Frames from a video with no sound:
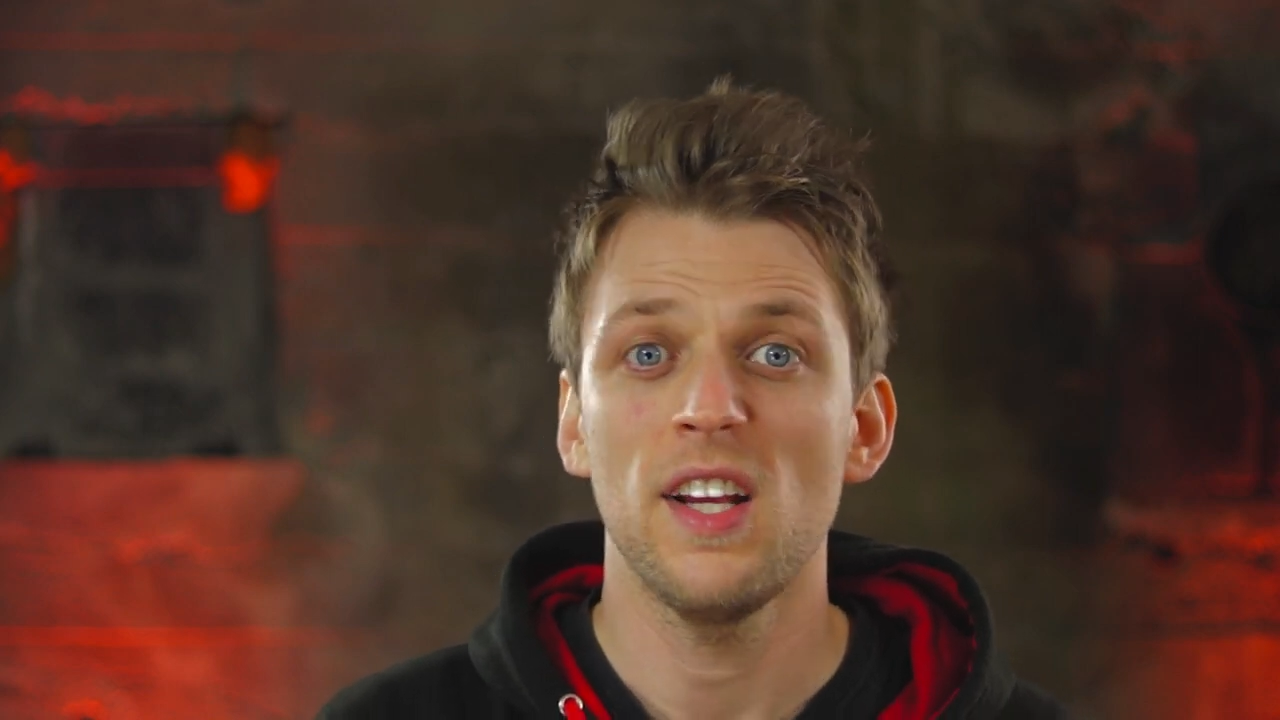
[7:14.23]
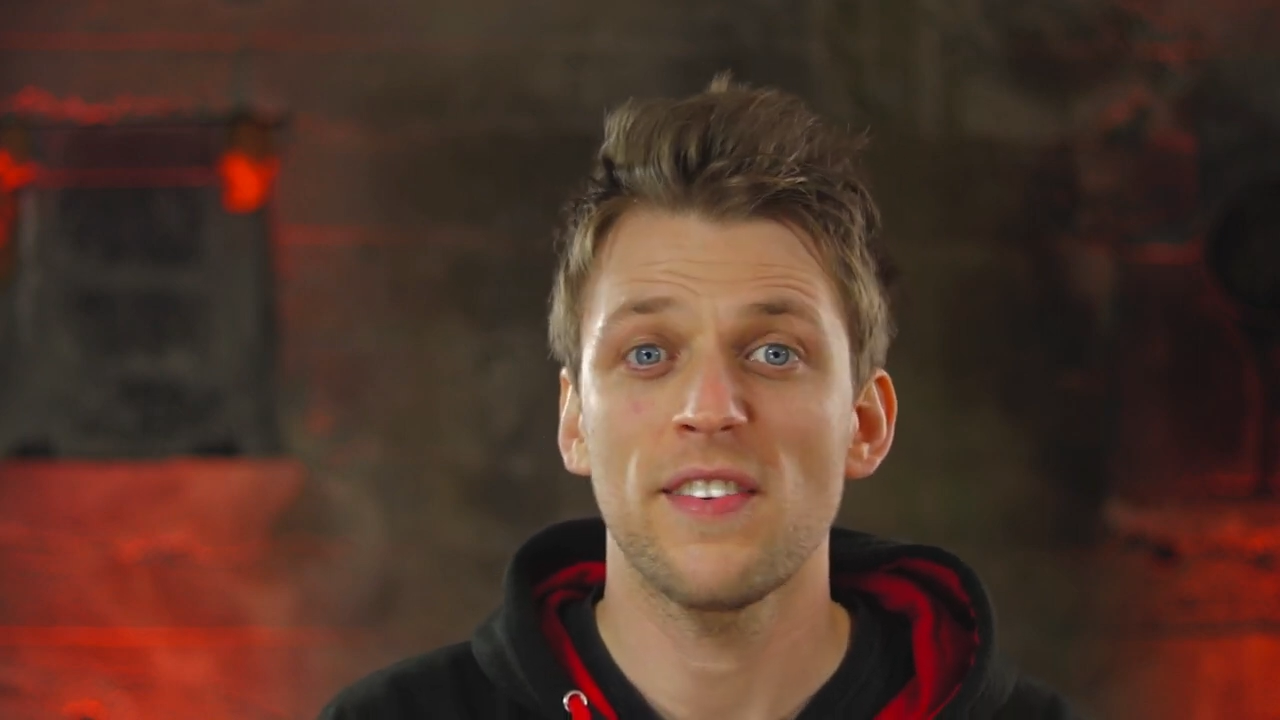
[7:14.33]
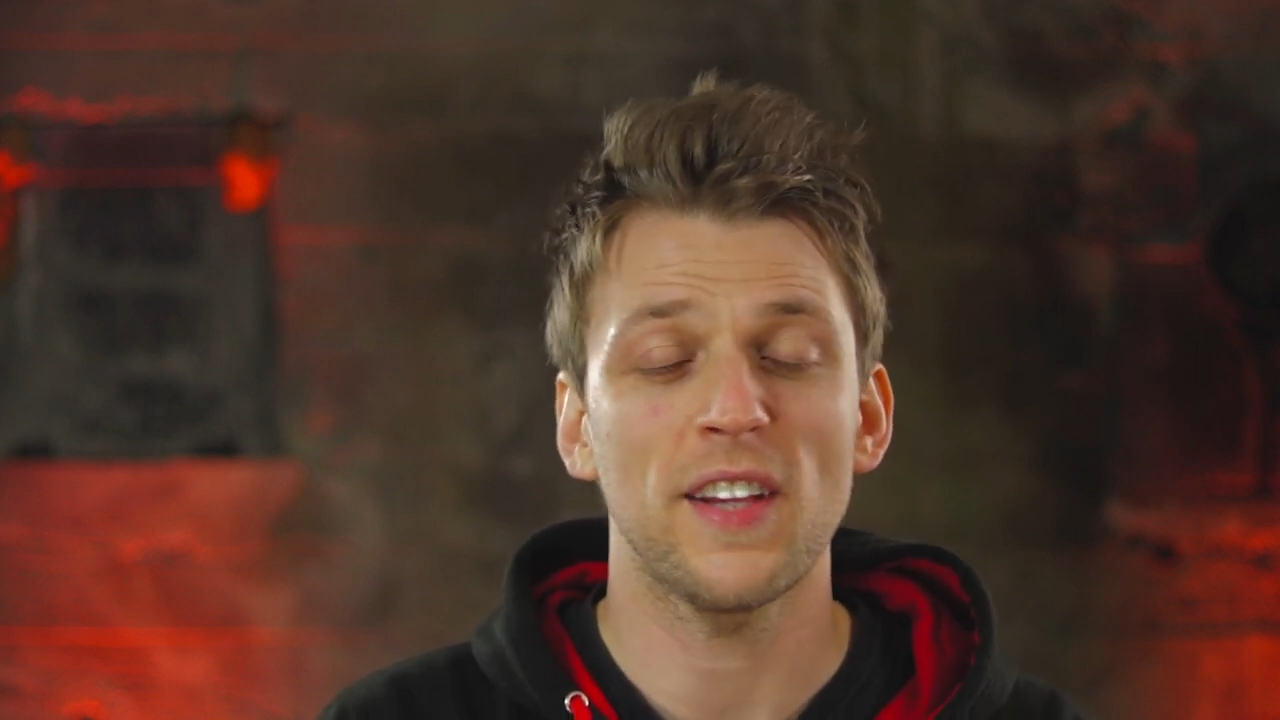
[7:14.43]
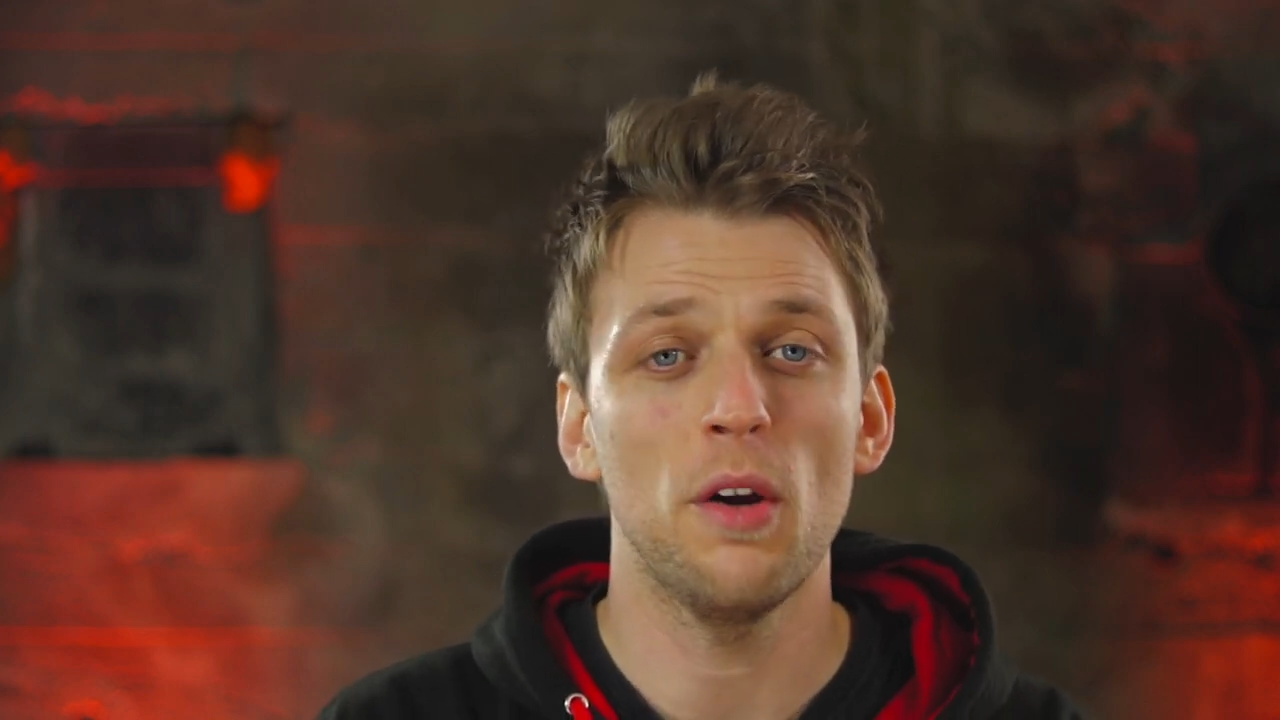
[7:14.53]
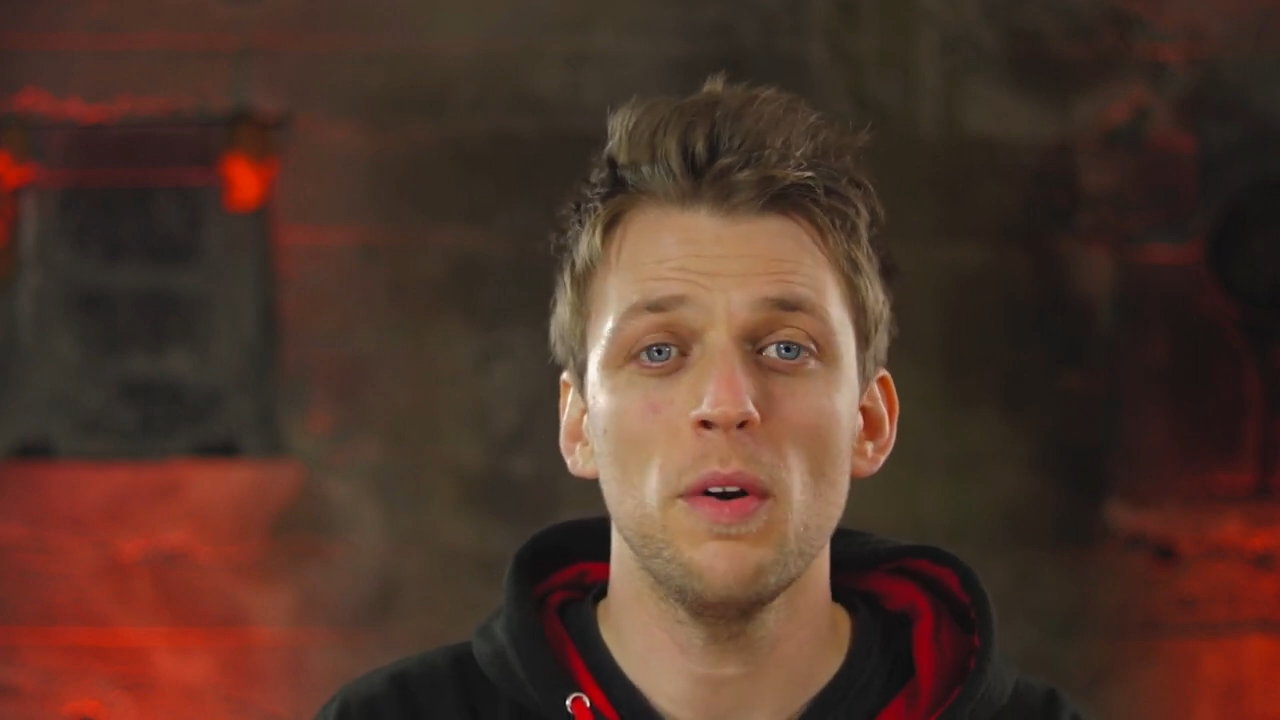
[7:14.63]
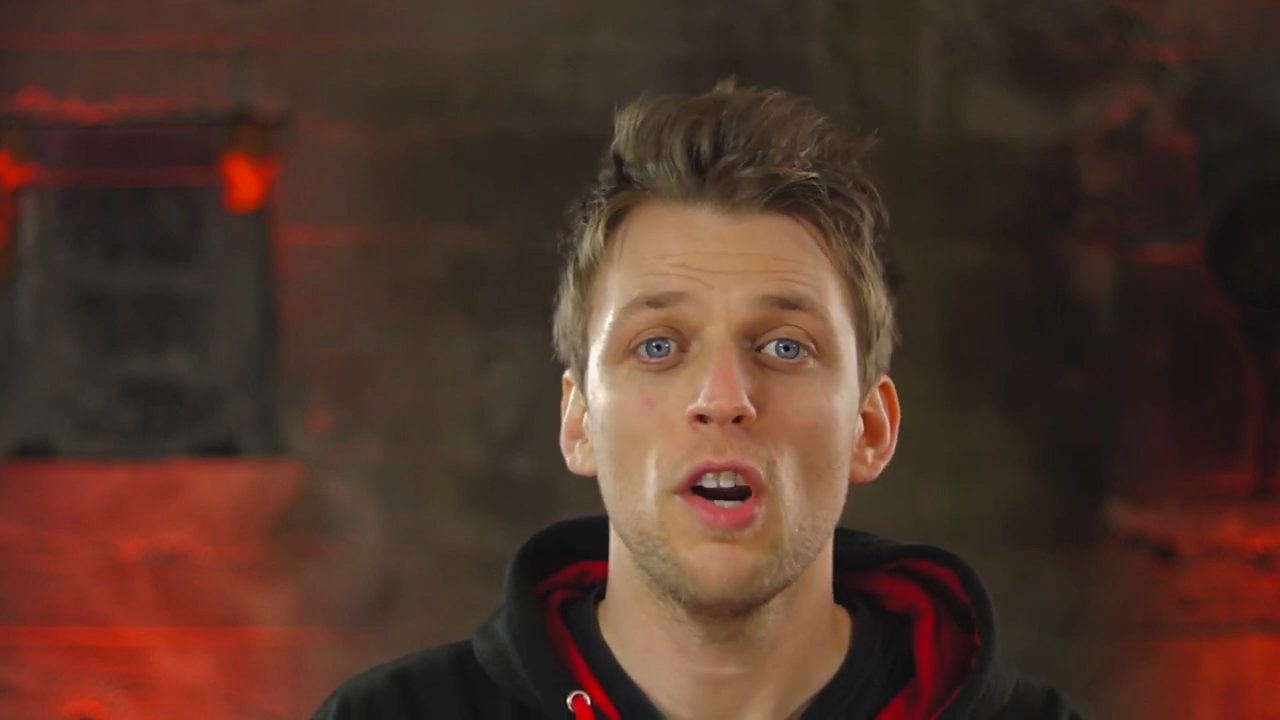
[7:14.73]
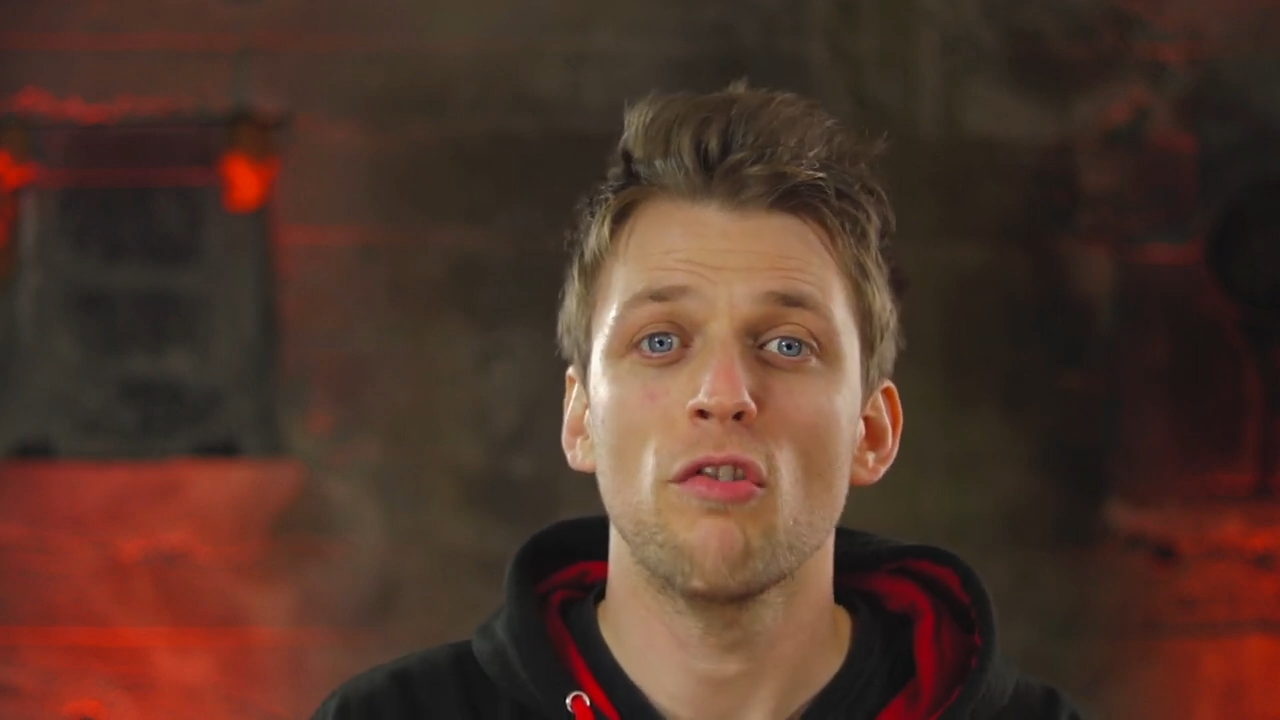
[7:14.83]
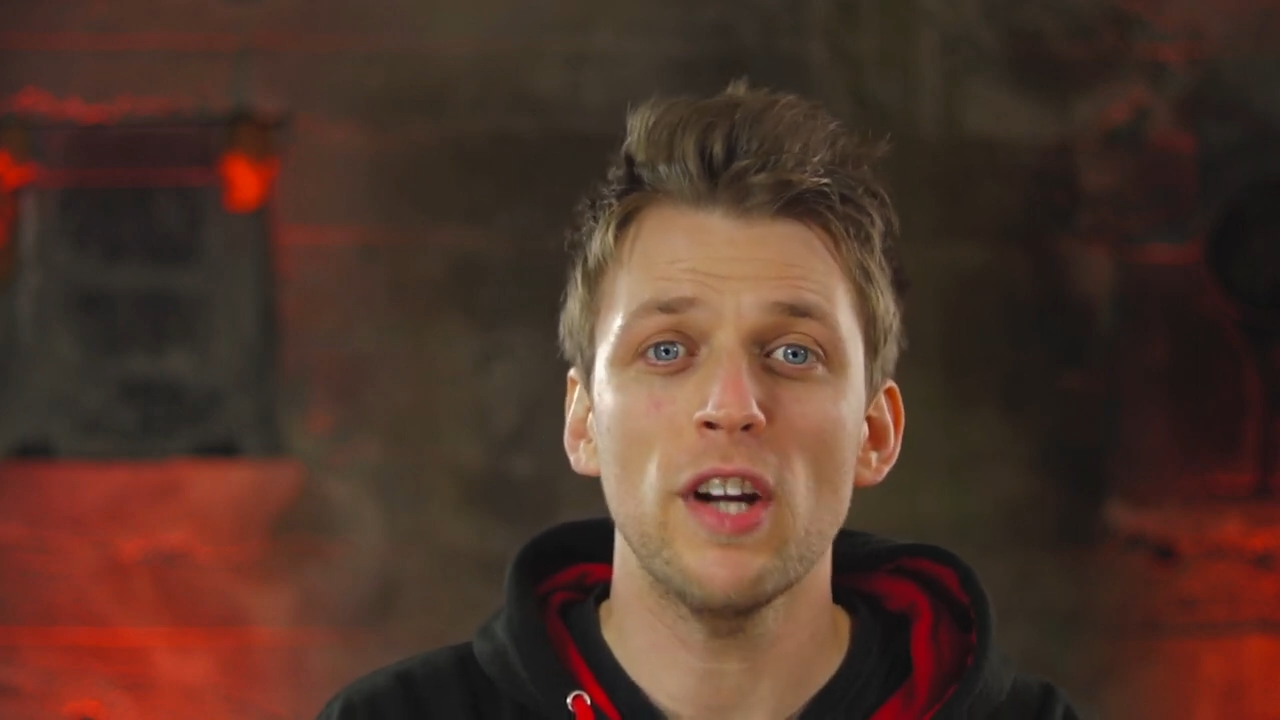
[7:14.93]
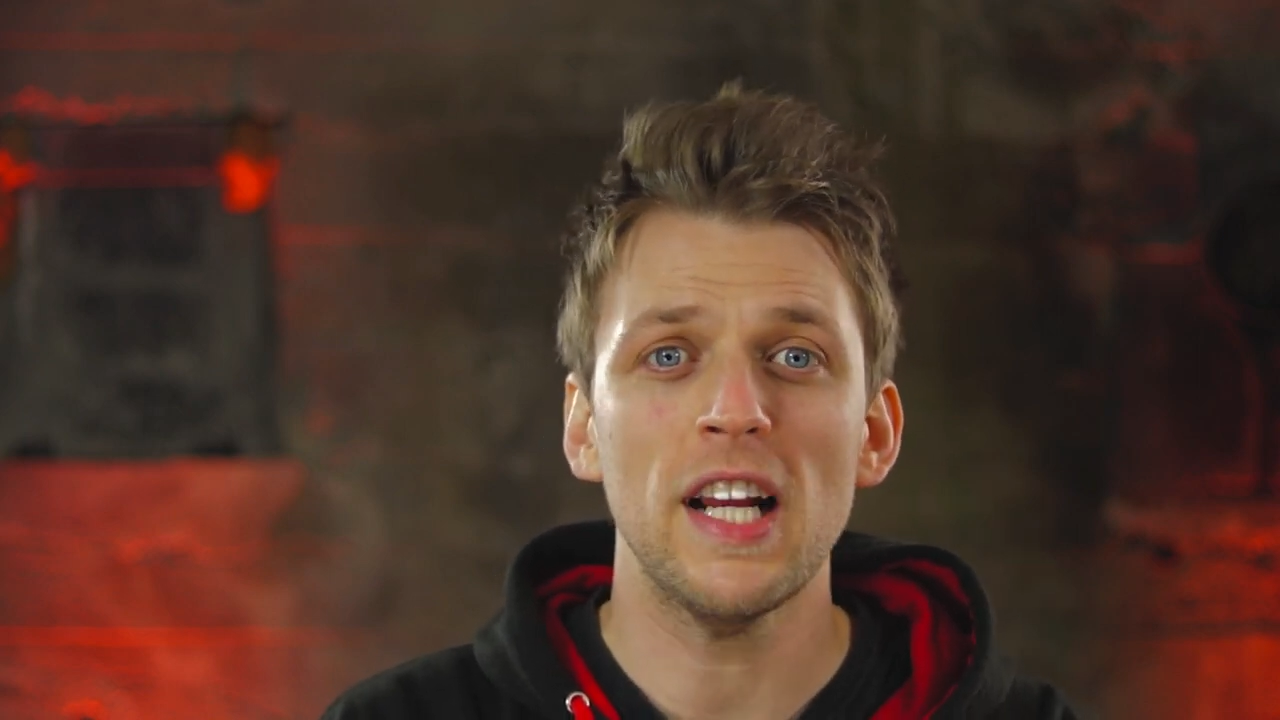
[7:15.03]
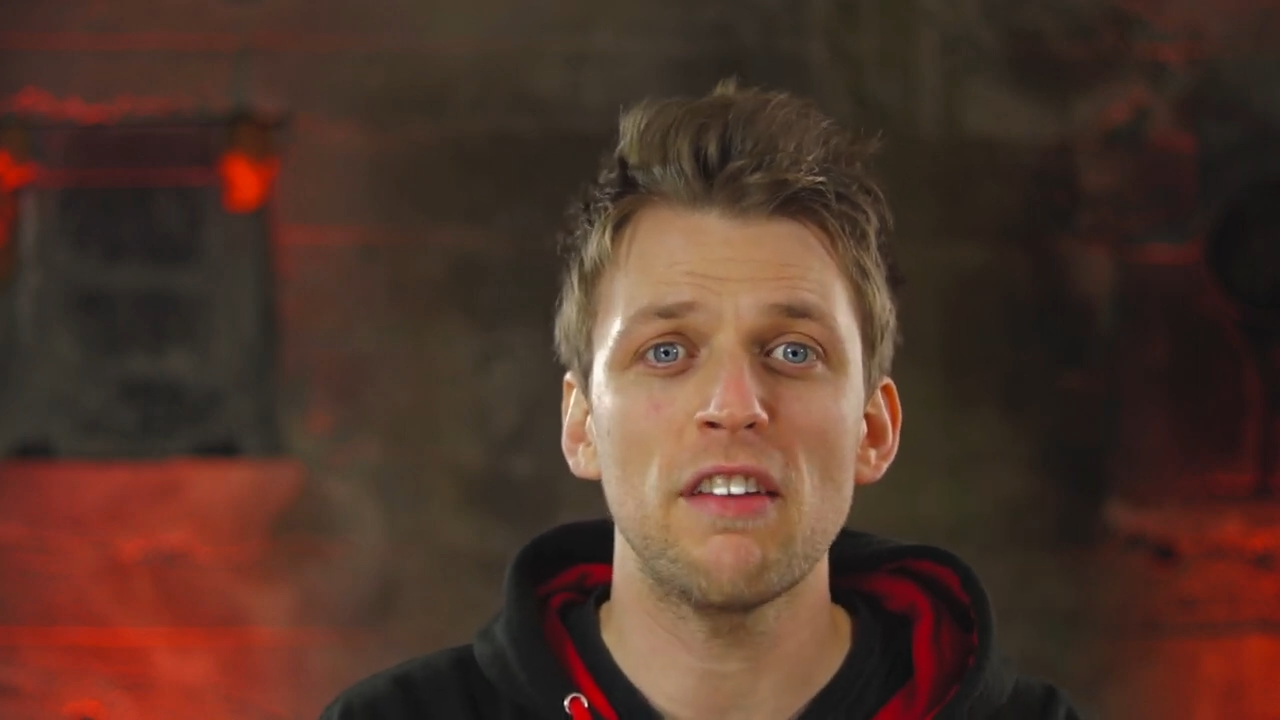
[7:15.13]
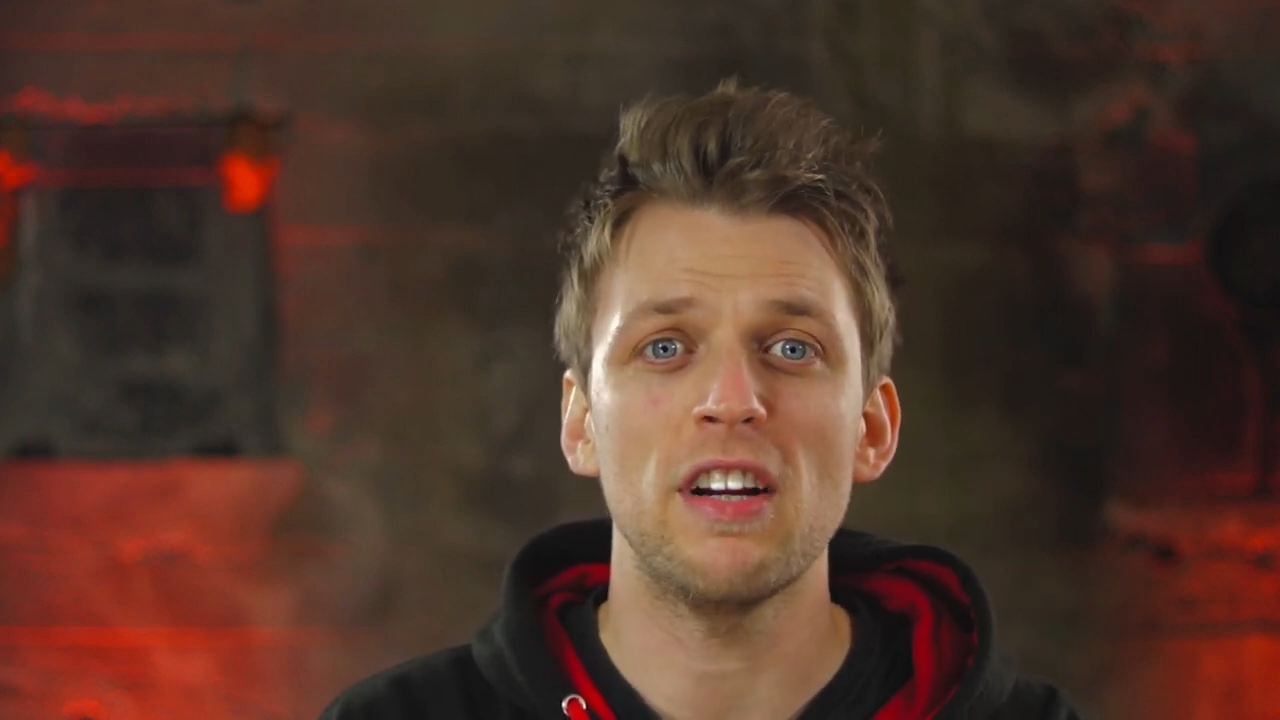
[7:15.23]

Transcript: So really,